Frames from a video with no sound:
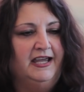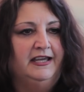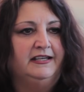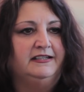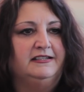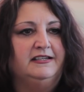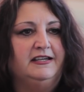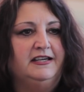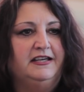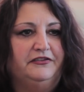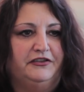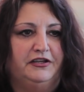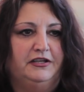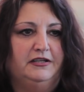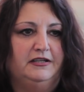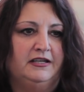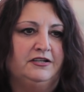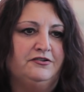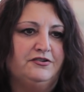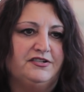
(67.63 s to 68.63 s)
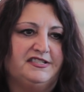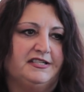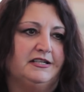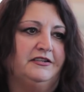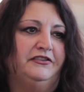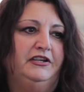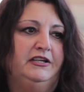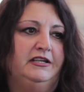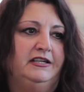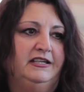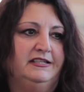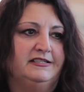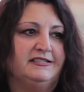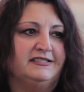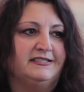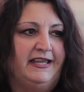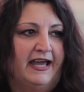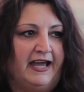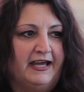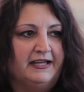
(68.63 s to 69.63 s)
And the interesting thing
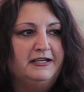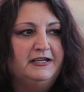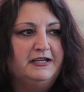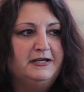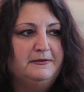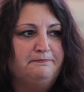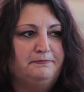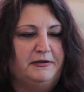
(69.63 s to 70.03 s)
is that